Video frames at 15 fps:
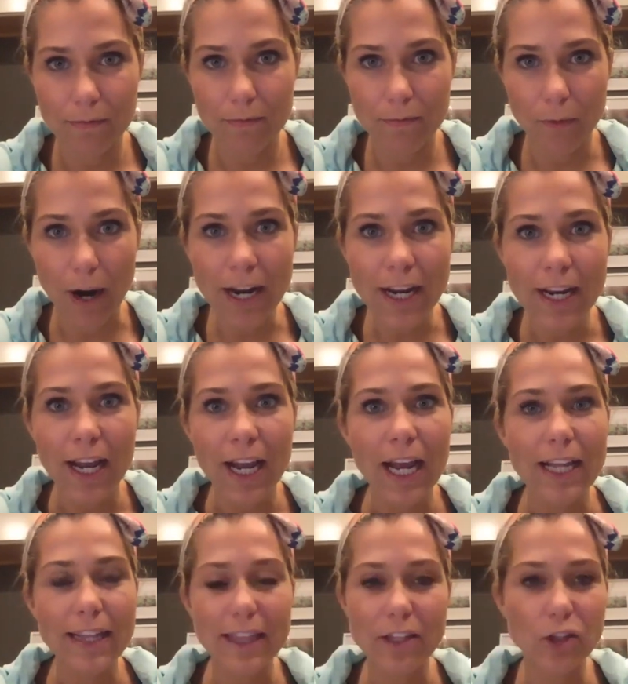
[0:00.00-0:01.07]
right?
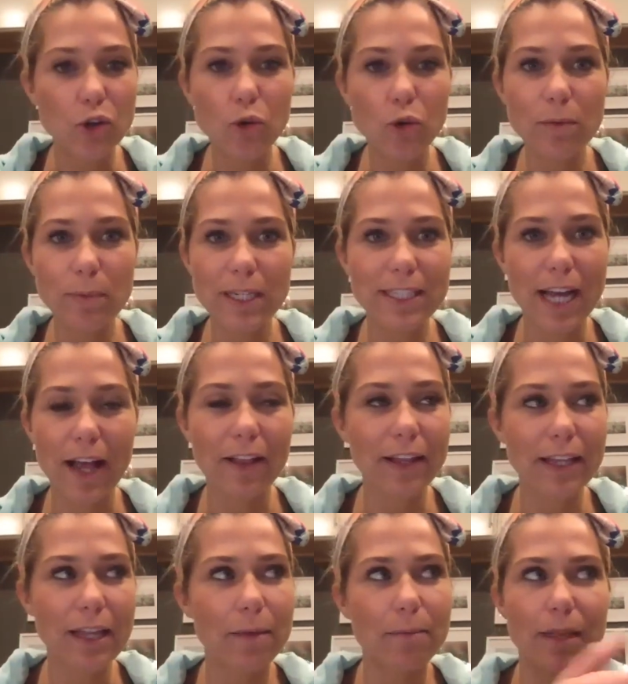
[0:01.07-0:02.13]
you could be
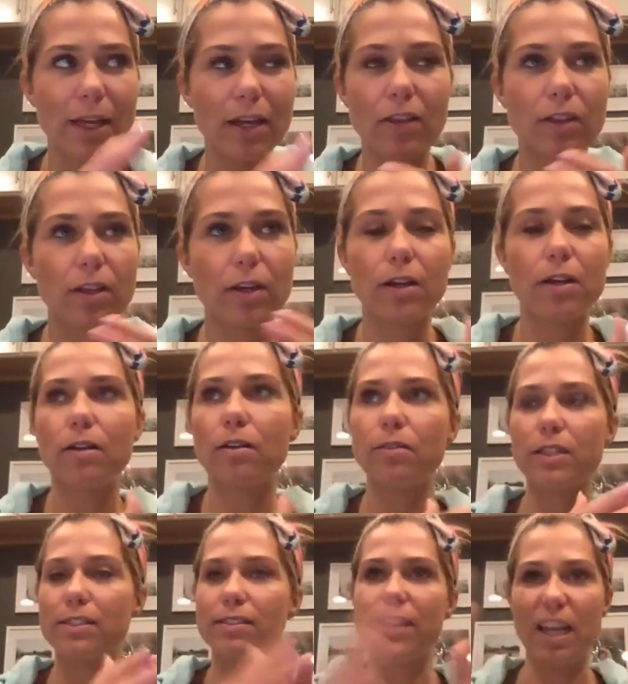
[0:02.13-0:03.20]
telling them
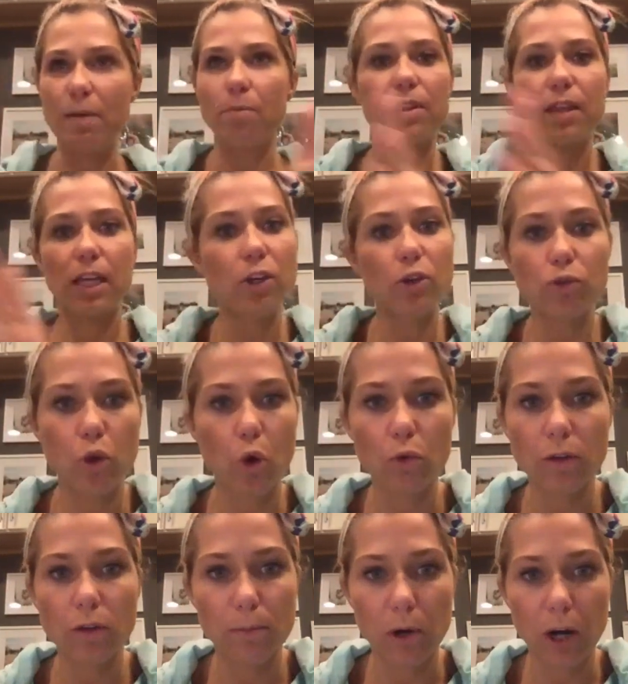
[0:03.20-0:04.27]
the same thing you told
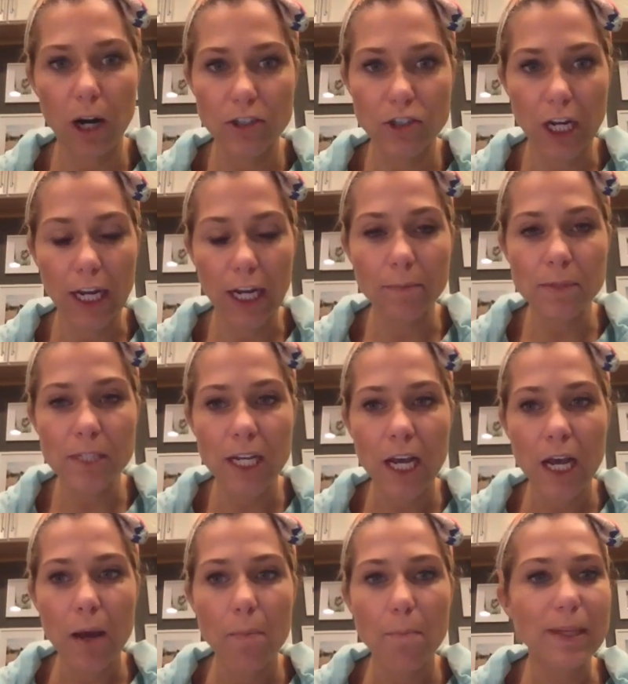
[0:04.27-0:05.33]
LeBron James,
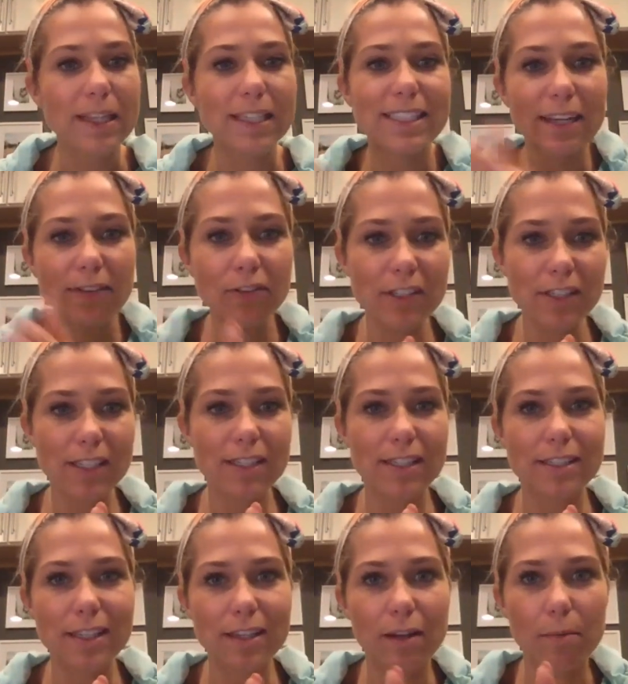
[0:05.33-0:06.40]
but the difference
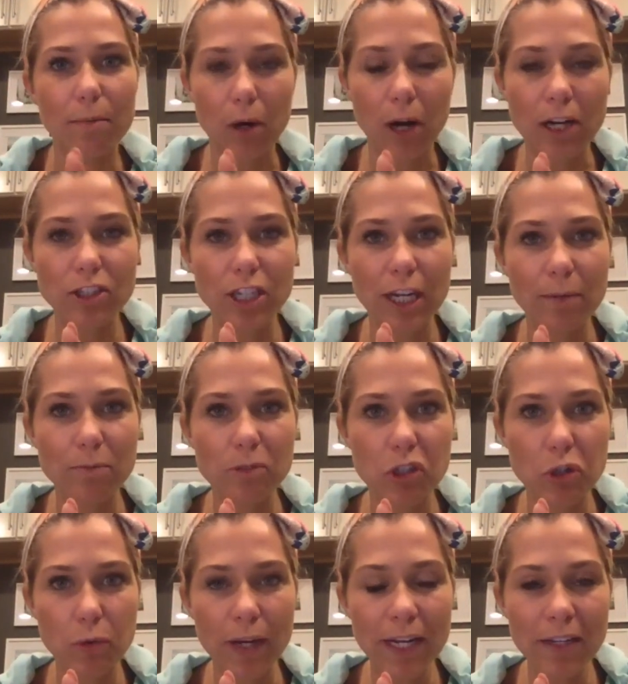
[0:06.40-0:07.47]
is did LeBron James
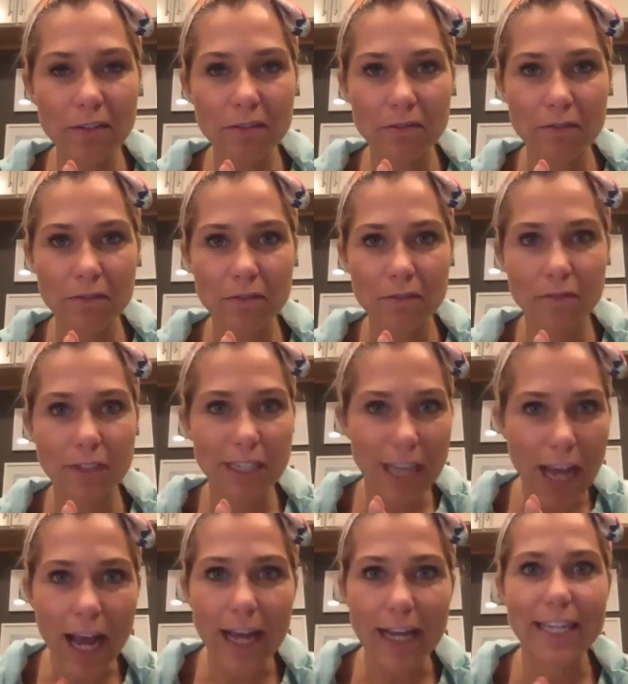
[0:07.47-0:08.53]
do it?
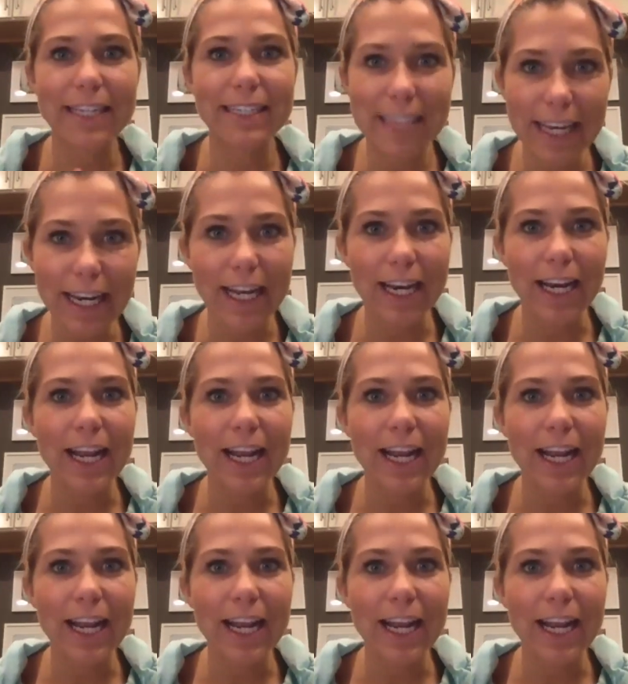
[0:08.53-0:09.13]
Yeah, he did it.